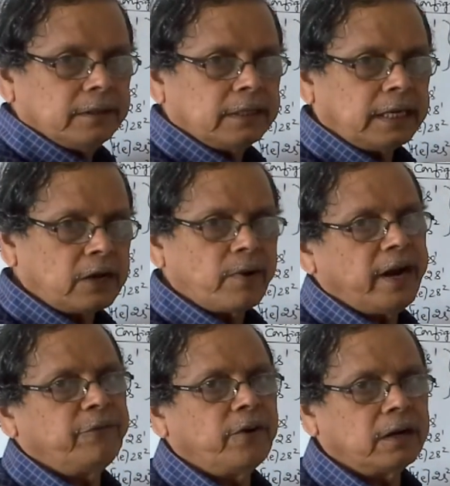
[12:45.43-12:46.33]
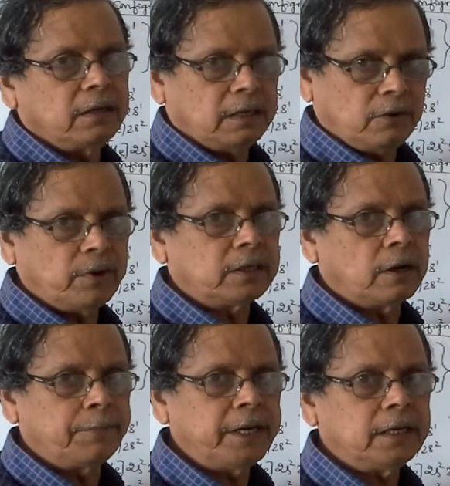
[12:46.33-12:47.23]
required for our
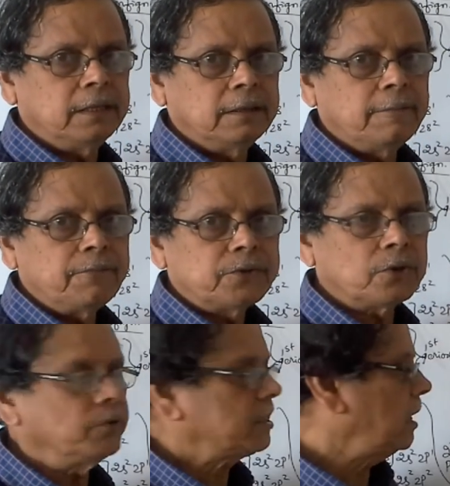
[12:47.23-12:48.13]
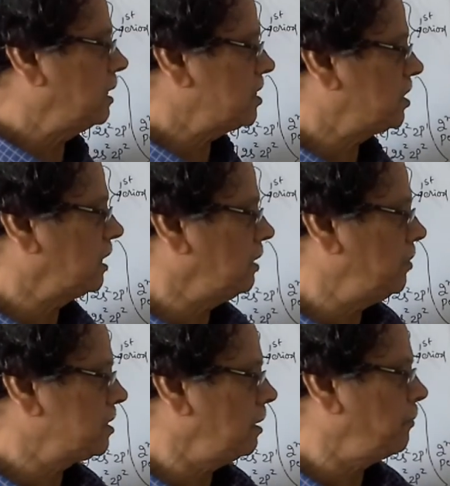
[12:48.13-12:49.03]
topic. So we shall restrict
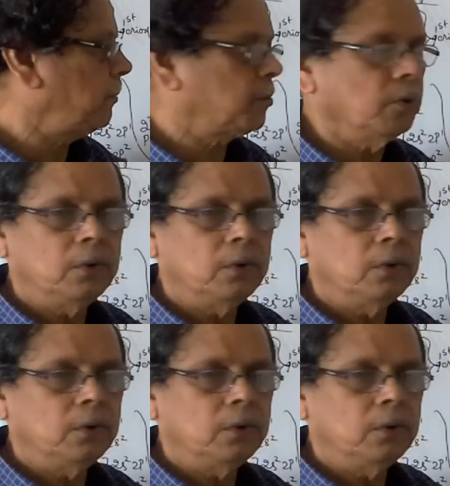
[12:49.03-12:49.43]
ourselves up to